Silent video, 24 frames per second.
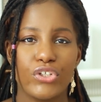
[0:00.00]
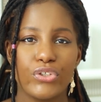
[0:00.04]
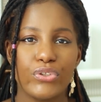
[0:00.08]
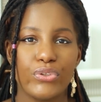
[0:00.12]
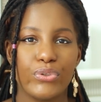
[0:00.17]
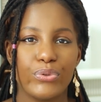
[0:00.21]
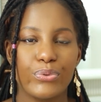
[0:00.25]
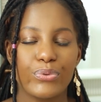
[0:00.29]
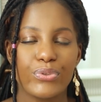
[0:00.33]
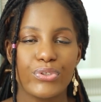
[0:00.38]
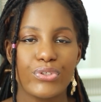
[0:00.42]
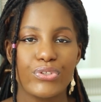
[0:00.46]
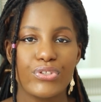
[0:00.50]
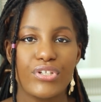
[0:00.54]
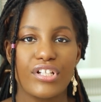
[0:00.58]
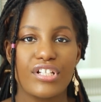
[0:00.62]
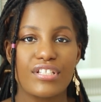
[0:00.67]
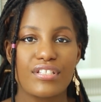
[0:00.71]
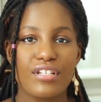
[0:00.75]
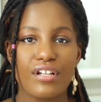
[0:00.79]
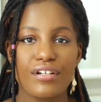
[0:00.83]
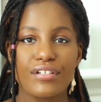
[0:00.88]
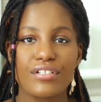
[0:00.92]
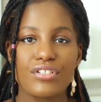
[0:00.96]
you can, as
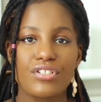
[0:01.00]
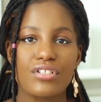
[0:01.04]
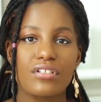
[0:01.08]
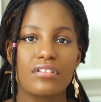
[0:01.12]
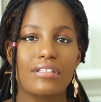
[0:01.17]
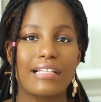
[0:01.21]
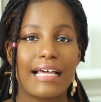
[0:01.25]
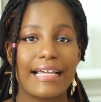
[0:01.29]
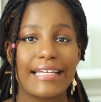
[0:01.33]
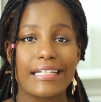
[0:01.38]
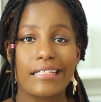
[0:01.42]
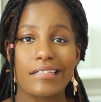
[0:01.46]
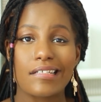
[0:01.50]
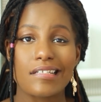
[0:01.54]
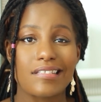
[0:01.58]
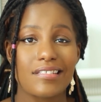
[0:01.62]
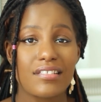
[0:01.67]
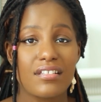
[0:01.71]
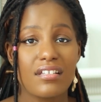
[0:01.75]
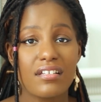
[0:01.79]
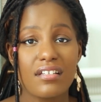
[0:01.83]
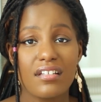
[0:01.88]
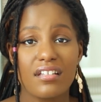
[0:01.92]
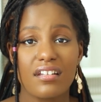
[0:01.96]
long as your lighting is
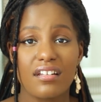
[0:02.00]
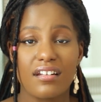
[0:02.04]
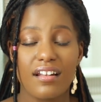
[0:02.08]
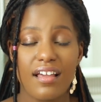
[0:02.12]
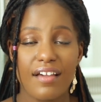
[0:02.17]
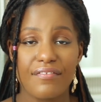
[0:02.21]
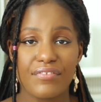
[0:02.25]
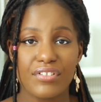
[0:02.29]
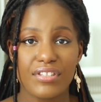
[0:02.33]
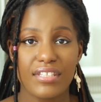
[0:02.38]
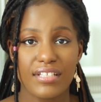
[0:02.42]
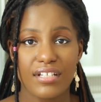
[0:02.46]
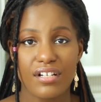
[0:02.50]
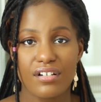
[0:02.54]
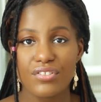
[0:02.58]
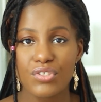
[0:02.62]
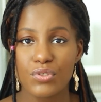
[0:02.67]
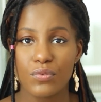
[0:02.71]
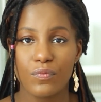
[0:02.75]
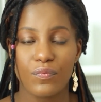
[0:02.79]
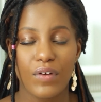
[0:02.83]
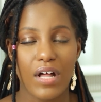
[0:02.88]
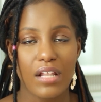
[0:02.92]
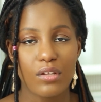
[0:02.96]
good and everything else,
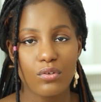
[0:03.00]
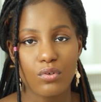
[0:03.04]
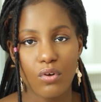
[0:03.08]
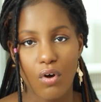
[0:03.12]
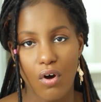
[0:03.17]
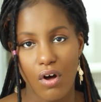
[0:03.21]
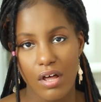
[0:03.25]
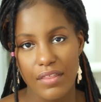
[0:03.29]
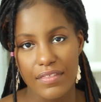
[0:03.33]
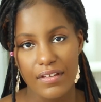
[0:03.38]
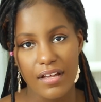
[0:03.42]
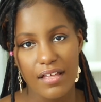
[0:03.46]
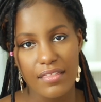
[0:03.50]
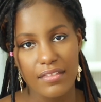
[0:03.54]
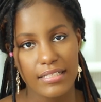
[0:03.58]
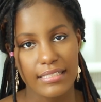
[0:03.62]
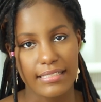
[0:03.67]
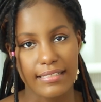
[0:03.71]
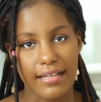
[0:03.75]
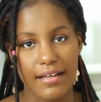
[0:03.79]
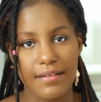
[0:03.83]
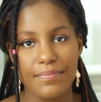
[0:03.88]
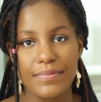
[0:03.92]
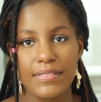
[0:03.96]
you followed all the other
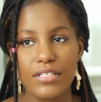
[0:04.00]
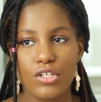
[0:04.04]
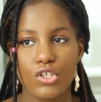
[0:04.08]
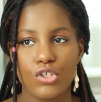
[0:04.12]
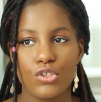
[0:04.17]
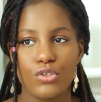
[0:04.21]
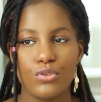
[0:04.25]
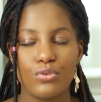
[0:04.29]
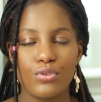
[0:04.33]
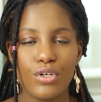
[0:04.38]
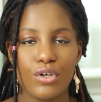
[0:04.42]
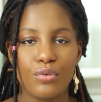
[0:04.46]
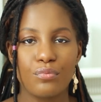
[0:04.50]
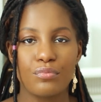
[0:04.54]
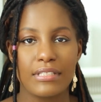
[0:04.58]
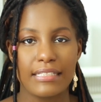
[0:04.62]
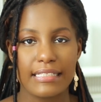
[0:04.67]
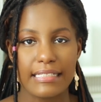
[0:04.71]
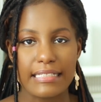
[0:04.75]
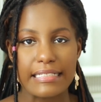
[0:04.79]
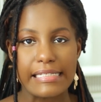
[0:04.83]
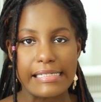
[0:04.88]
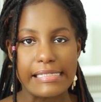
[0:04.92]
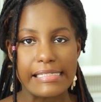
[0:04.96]
steps, you don't
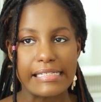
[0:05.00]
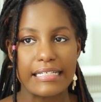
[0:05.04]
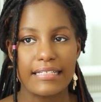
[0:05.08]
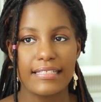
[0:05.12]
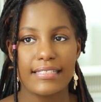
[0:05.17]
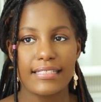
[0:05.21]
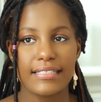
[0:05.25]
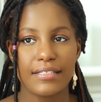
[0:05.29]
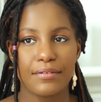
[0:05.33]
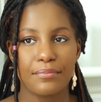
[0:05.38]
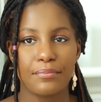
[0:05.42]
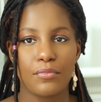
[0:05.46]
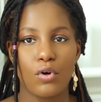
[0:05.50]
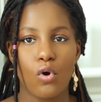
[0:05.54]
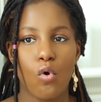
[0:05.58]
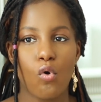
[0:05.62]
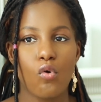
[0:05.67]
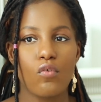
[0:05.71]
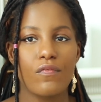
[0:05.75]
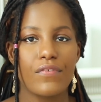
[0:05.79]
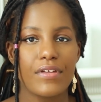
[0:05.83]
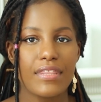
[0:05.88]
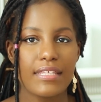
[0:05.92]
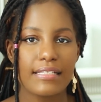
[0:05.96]
need some
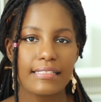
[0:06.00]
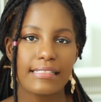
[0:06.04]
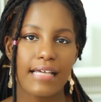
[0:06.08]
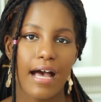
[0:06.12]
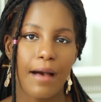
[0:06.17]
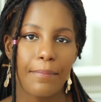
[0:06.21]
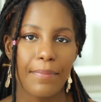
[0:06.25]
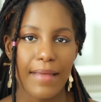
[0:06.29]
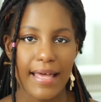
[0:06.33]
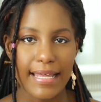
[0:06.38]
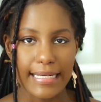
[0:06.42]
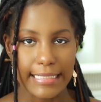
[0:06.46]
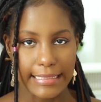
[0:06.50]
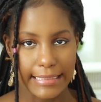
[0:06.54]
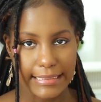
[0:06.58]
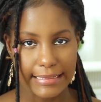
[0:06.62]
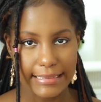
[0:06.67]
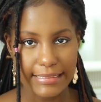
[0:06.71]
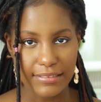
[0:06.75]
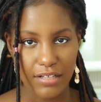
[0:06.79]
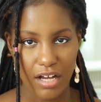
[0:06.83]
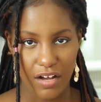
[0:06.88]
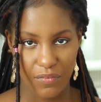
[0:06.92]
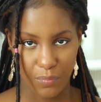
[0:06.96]
over-the-top editing
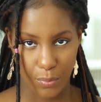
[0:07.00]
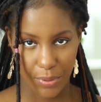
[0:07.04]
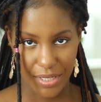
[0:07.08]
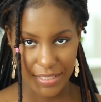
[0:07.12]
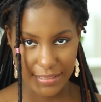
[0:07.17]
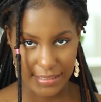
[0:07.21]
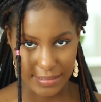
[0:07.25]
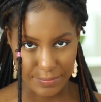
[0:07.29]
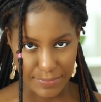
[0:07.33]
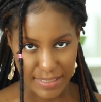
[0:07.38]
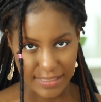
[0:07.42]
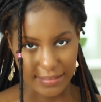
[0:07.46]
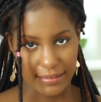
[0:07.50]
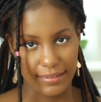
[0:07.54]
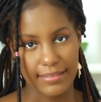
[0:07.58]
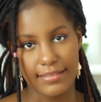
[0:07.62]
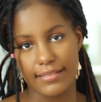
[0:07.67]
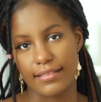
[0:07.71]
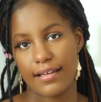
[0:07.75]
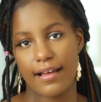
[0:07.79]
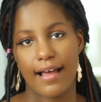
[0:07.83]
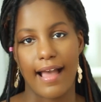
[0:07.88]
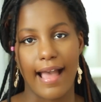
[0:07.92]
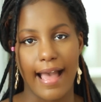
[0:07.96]
software to make this
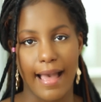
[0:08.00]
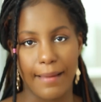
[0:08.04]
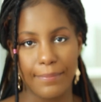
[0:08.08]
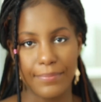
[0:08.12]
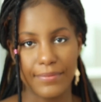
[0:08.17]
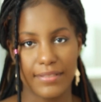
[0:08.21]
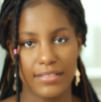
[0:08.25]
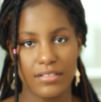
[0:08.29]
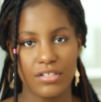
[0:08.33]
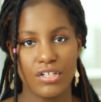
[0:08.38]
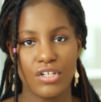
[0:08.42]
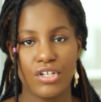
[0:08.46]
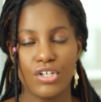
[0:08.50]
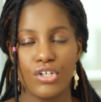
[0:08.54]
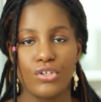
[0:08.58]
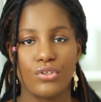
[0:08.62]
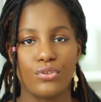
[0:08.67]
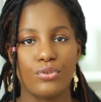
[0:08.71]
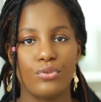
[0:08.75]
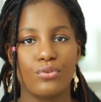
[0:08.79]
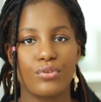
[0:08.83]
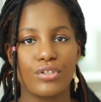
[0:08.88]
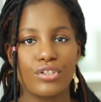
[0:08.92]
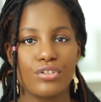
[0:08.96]
happen.
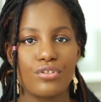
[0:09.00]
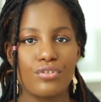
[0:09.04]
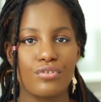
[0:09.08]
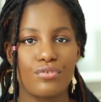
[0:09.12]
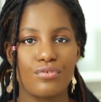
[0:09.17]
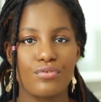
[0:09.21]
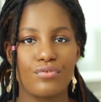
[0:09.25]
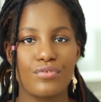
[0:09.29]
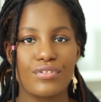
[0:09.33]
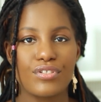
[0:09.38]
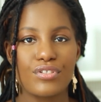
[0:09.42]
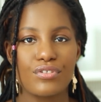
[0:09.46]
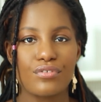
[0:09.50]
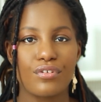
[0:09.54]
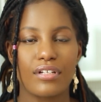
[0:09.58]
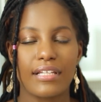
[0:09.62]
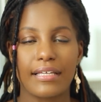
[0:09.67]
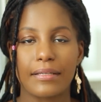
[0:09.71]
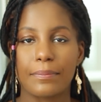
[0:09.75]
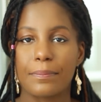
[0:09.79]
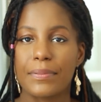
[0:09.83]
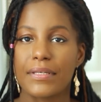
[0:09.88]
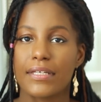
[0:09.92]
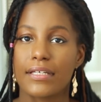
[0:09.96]
You can use,
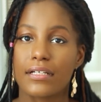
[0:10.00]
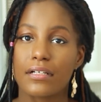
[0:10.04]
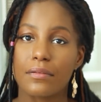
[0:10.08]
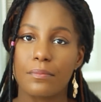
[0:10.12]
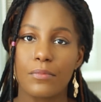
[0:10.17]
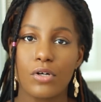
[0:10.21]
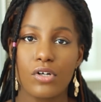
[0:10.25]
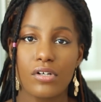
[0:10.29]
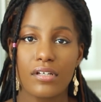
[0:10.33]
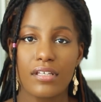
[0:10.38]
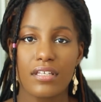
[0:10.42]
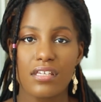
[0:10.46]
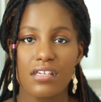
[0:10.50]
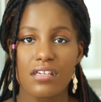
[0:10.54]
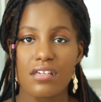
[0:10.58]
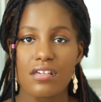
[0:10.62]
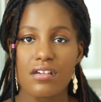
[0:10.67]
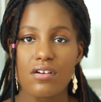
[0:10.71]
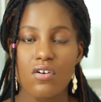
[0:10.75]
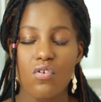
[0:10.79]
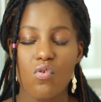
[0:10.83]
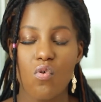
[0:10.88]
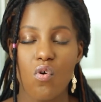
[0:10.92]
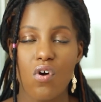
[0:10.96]
like PicMonkey
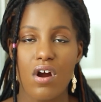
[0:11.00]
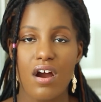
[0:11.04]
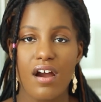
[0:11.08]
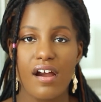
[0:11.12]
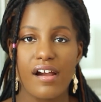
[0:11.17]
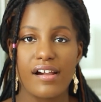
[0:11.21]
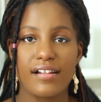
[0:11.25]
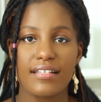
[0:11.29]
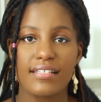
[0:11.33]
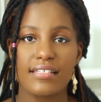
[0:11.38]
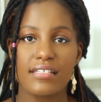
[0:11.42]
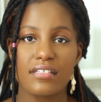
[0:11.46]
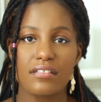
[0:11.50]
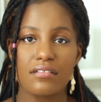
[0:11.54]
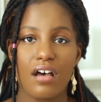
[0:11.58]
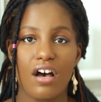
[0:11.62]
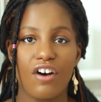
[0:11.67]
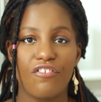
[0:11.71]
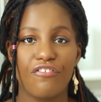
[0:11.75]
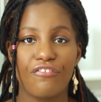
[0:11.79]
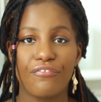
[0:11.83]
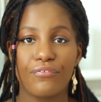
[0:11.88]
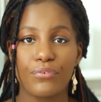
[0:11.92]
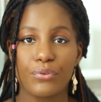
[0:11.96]
or a
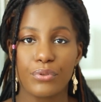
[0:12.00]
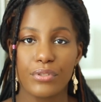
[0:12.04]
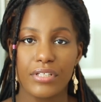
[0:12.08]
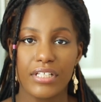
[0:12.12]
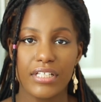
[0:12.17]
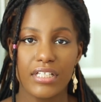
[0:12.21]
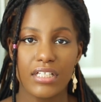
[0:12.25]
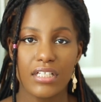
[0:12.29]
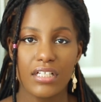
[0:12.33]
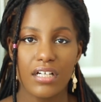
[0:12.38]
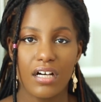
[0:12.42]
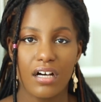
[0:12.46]
free